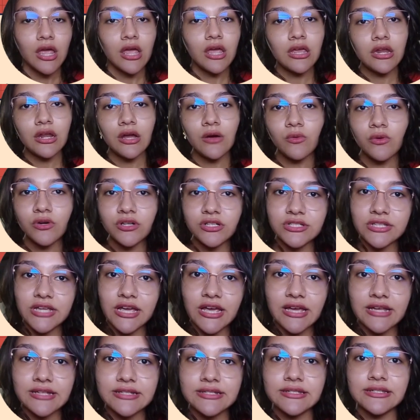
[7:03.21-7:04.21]
In our
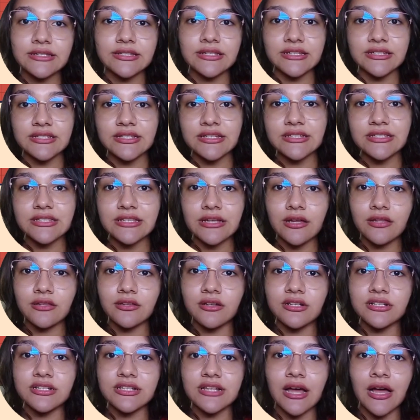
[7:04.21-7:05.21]
test, these
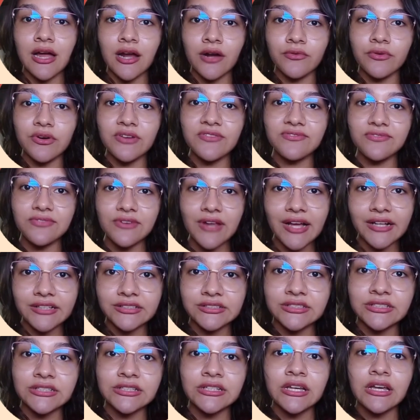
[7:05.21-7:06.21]
standards are
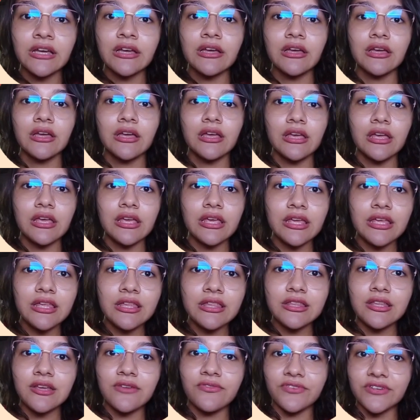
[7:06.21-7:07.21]
reflected
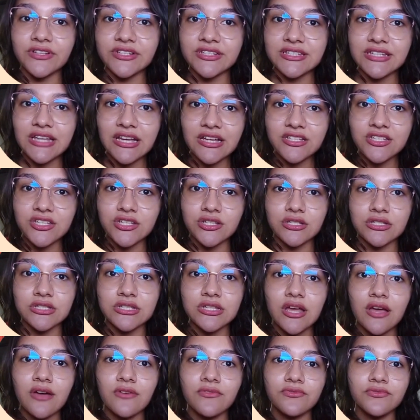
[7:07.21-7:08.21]
in different
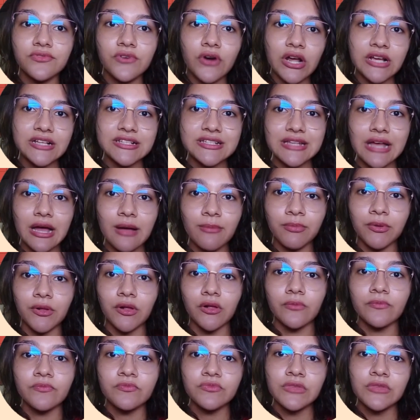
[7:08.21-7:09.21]
sections. For
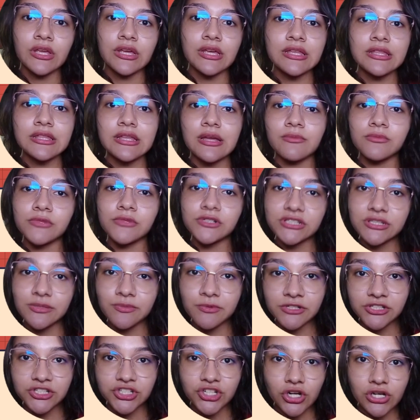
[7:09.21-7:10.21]
example, in the
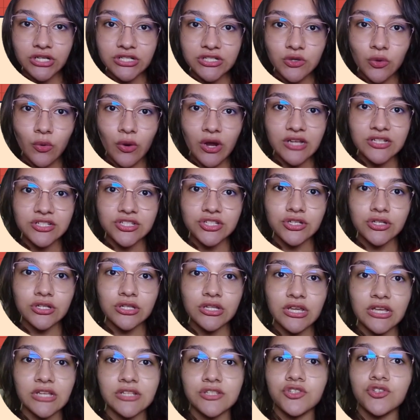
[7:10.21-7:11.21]
multiple choice
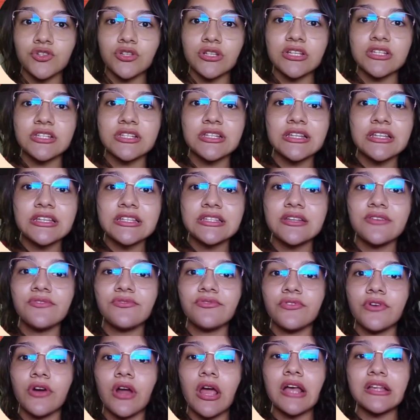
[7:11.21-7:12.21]
question, students listen
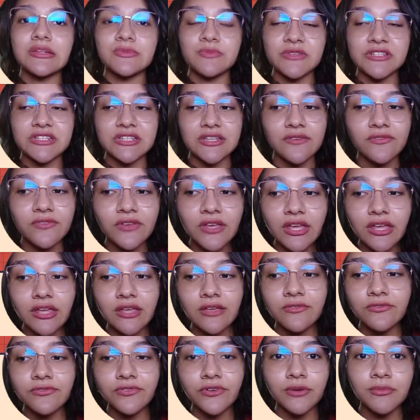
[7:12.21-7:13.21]
for a specific
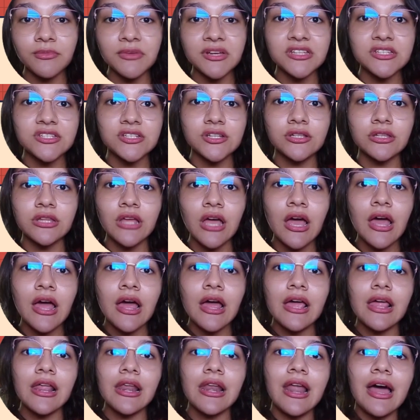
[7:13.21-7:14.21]
information
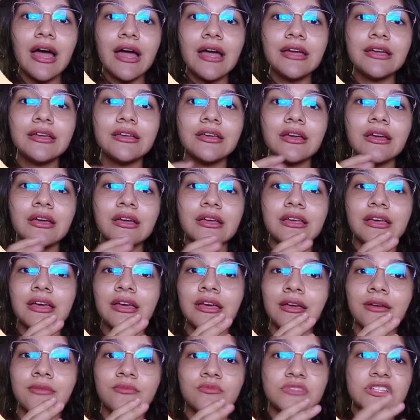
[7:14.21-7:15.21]
like
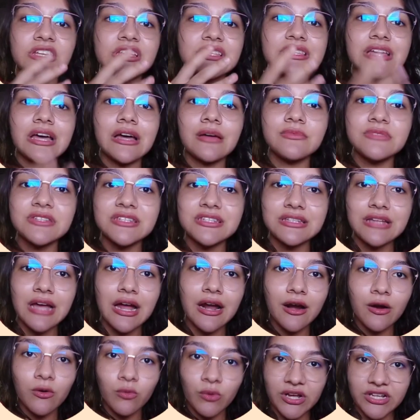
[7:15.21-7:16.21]
the time
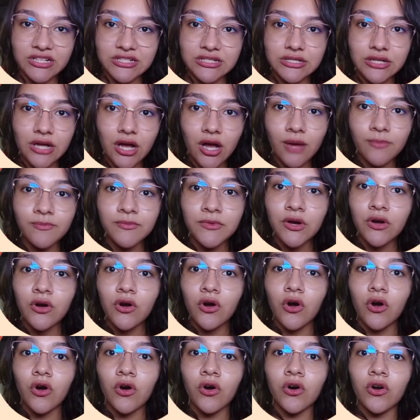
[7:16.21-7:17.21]
Sarah wakes up
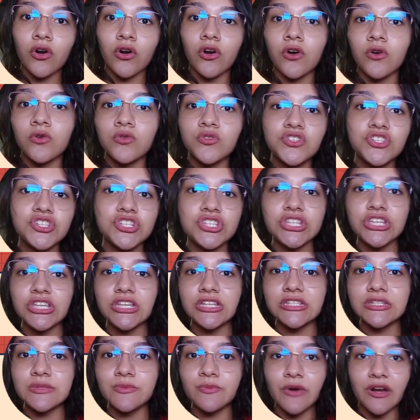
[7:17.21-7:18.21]
or who she
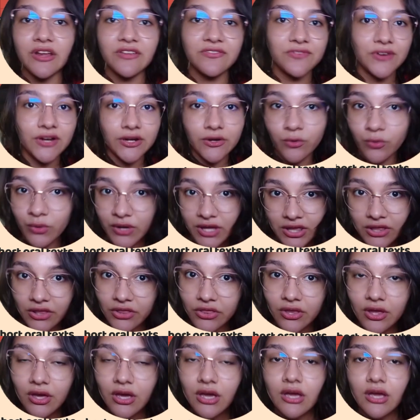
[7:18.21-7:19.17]
eats breakfast with.